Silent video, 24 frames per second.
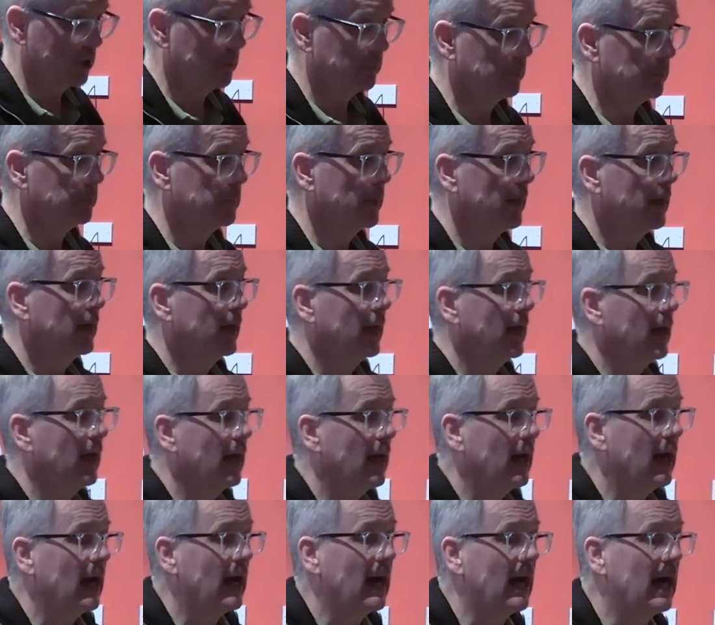him.
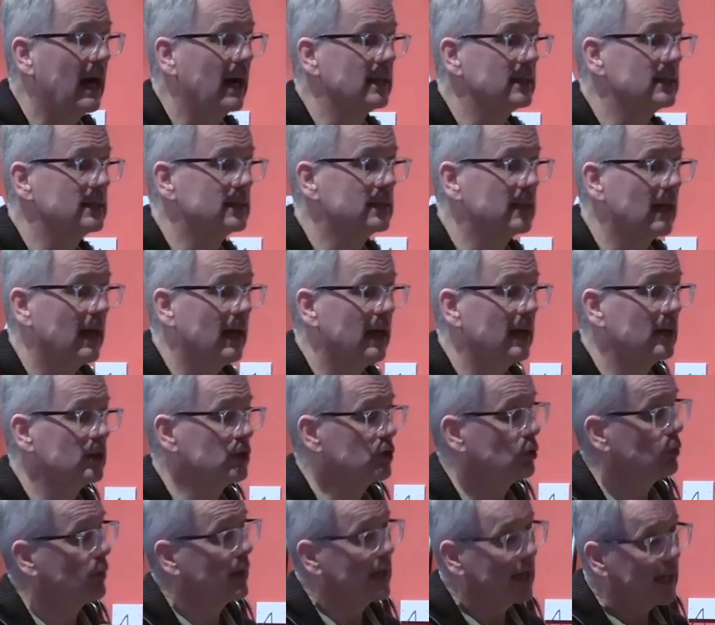And
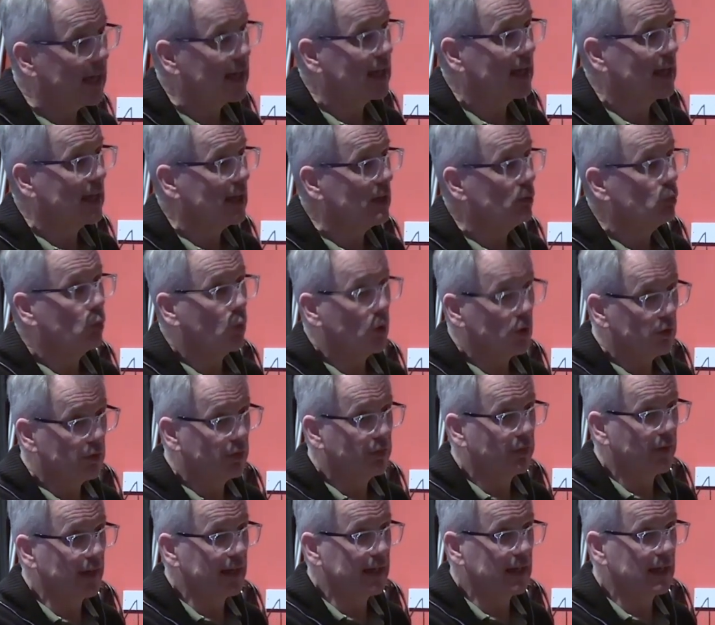so A.E. would
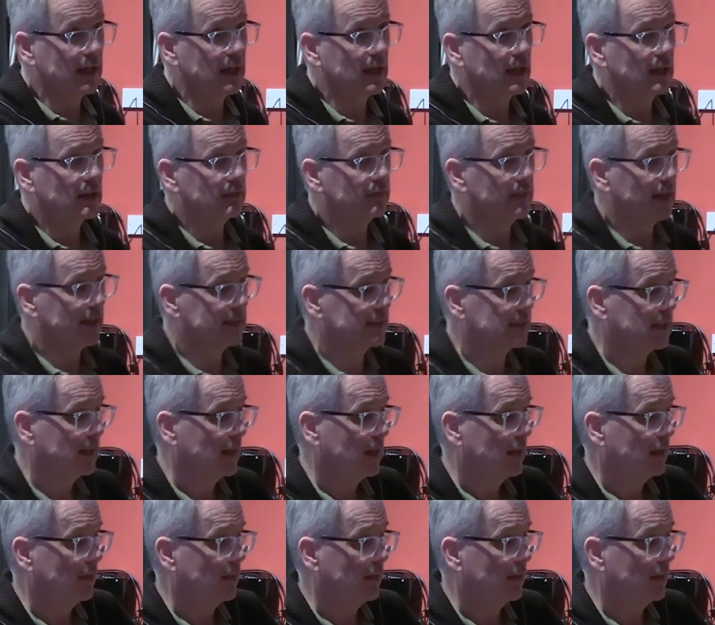think that